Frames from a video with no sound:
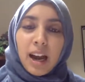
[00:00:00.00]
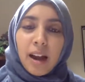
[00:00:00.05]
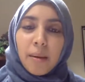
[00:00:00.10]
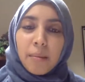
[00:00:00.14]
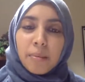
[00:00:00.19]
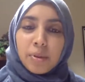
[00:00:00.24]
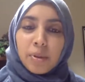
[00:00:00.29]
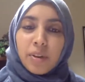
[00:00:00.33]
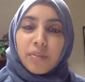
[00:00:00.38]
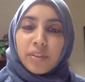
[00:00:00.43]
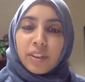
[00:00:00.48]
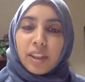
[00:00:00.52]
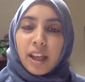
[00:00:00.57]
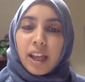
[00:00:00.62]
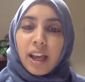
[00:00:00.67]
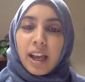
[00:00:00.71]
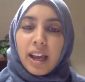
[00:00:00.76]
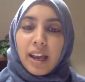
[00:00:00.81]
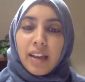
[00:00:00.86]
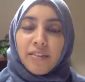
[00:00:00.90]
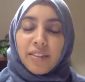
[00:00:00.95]
So
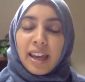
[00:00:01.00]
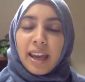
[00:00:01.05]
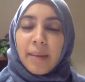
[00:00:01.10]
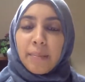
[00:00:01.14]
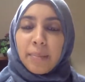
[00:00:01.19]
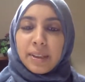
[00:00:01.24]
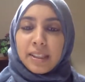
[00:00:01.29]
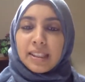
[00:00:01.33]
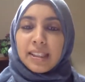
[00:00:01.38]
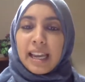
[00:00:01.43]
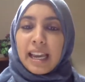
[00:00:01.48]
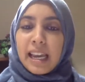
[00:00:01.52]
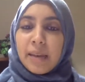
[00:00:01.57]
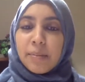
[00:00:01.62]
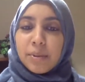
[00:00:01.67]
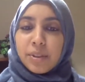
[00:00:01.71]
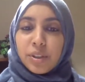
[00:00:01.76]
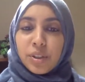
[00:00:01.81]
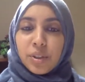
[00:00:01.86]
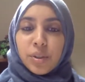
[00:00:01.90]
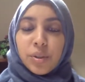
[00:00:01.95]
if campus is
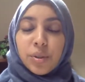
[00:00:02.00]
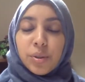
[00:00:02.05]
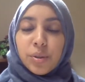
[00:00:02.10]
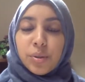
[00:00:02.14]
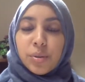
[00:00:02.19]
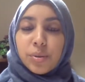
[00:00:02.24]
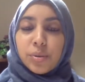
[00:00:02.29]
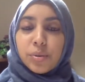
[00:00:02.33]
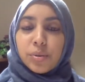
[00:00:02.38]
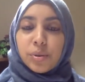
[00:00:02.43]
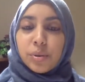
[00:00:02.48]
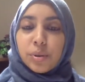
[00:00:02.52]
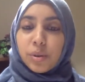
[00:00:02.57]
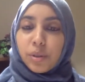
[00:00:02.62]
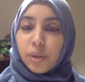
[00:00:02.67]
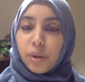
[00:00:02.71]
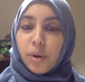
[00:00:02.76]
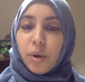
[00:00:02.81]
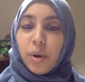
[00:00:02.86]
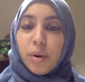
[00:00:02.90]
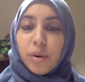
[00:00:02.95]
able to,
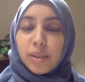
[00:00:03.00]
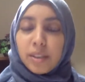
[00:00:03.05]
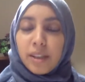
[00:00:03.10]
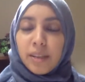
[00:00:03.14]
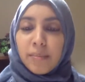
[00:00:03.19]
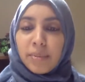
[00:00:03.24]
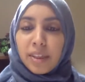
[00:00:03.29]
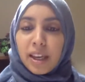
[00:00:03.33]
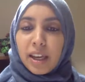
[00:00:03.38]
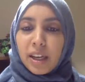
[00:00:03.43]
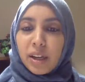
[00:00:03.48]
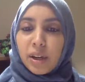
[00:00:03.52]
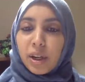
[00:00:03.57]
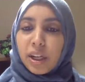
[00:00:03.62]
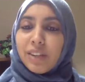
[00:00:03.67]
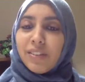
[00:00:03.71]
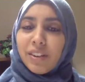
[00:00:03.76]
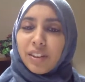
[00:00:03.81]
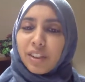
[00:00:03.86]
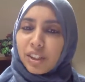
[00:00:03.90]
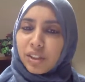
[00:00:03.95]
host something or
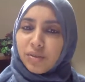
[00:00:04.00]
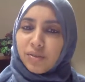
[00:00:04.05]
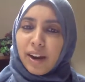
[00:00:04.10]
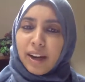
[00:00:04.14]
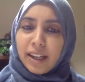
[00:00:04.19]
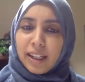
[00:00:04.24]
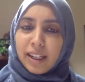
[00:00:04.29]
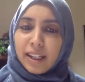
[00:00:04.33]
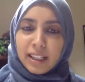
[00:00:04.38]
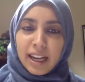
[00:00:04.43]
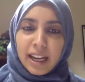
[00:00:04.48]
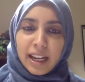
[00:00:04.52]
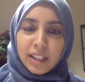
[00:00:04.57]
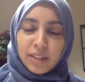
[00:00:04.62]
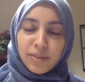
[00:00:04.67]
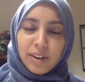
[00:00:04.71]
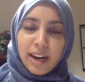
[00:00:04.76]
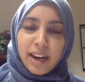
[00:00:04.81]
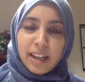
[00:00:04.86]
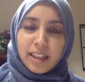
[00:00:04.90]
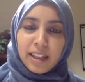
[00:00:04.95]
even just
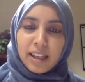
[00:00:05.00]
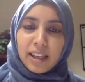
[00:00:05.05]
recognize, right?